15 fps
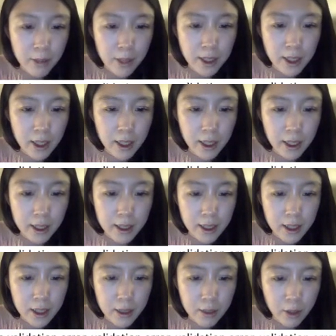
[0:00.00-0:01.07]
basically a
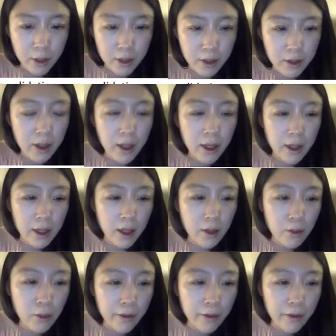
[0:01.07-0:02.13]
sentence BERT.
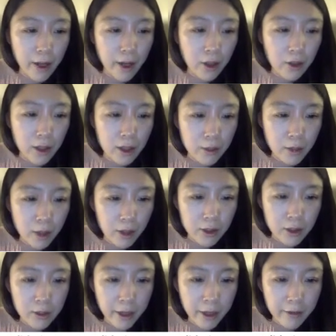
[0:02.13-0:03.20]
Then we fine-tuned these
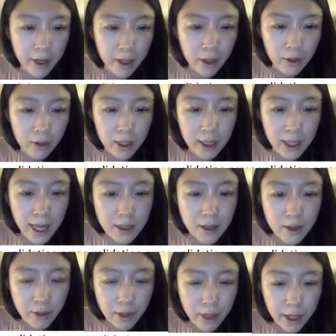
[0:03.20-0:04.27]
models by fine-tuning the last
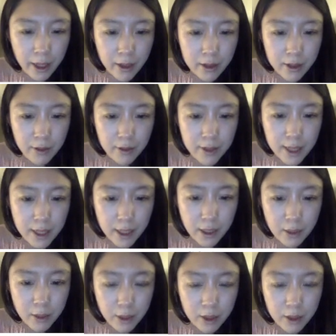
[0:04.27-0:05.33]
3 layers of
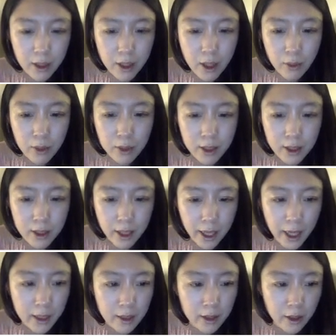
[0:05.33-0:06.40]
sentence BERT with a
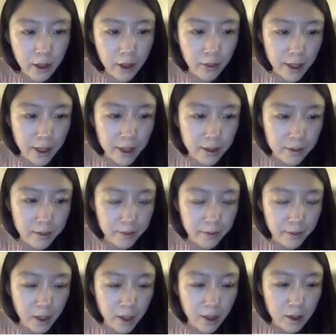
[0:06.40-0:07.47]
decayed learning rate.
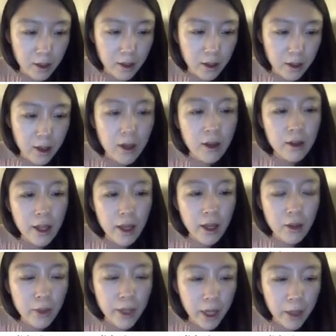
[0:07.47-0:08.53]

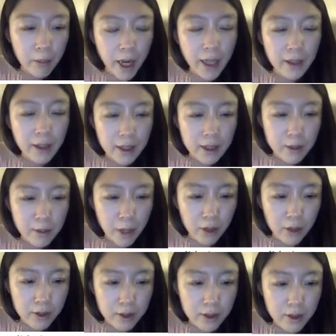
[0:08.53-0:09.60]
Then we combined these
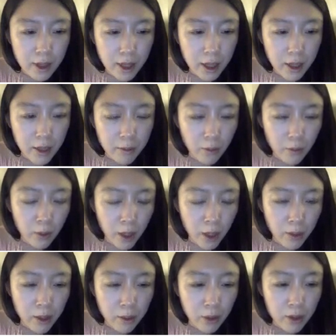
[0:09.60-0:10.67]
models
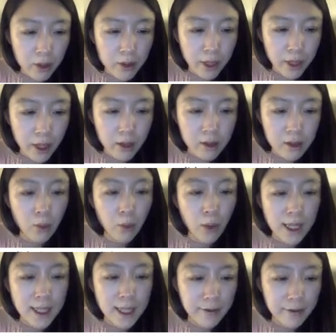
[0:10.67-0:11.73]
with an approach we called
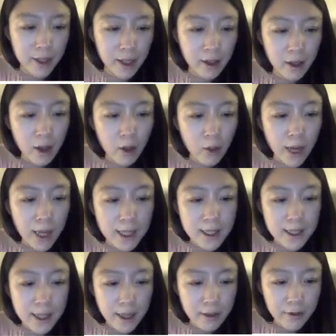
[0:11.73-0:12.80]
WISE-FT. WISE
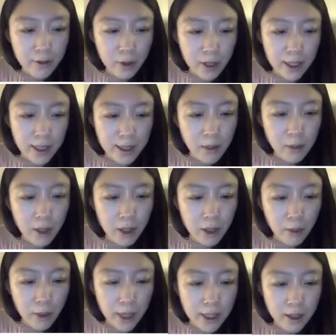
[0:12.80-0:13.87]
stands for ensembling the
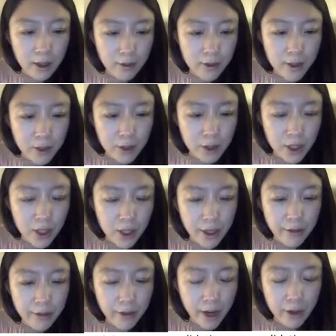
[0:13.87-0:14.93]
weights of zero-shot
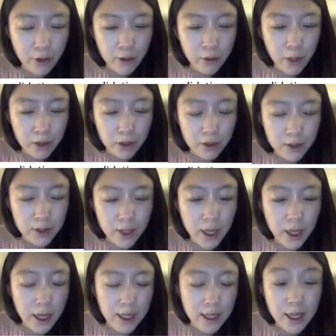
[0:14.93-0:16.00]
and fine-tuned models.
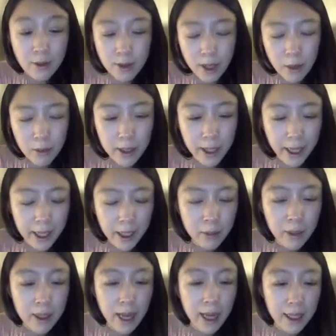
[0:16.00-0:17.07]
It sounds complicated,
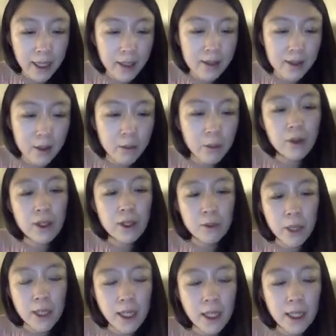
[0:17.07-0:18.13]
but the idea is simple. It's
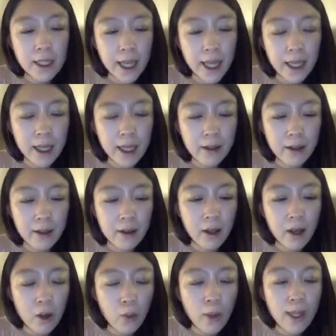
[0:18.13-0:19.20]
basically taking the
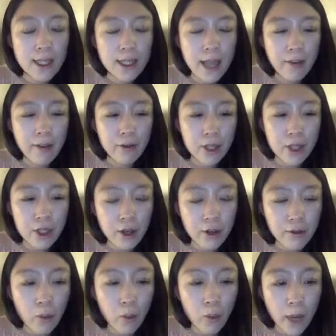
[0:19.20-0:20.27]
weighted average
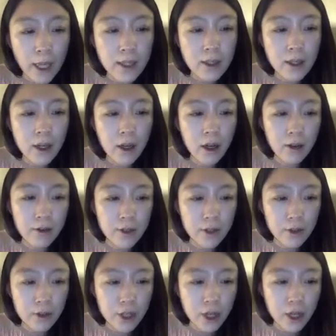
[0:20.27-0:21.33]
of the weights of
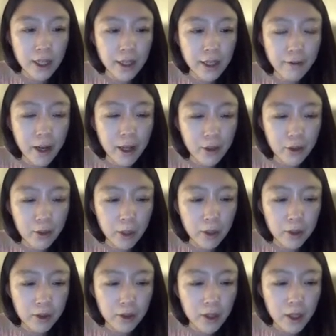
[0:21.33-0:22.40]
zero-shot and fine-tuned
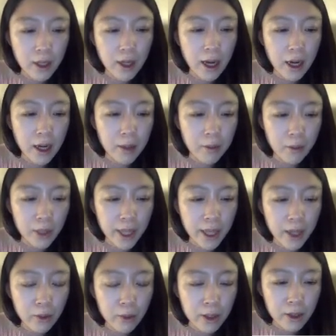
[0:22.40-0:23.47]
model.
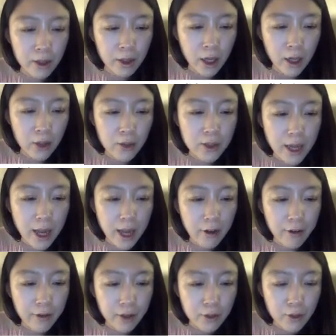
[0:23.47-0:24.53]
We use the
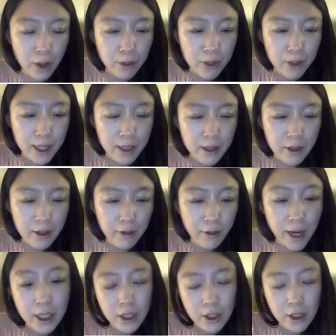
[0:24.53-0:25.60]
alpha to represent the
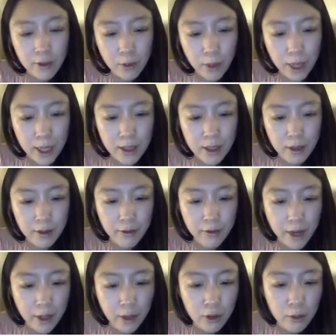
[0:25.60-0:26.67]
fraction of the weights of the
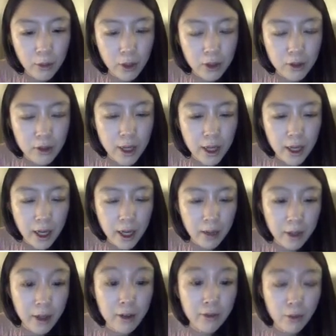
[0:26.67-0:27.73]
fine-tuned model.
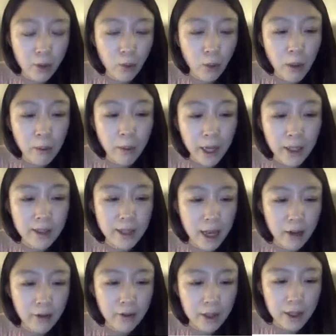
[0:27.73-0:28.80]
Therefore, 1 minus
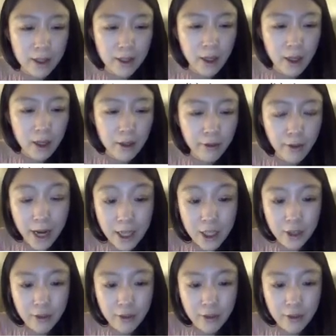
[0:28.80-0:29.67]
alpha is the fraction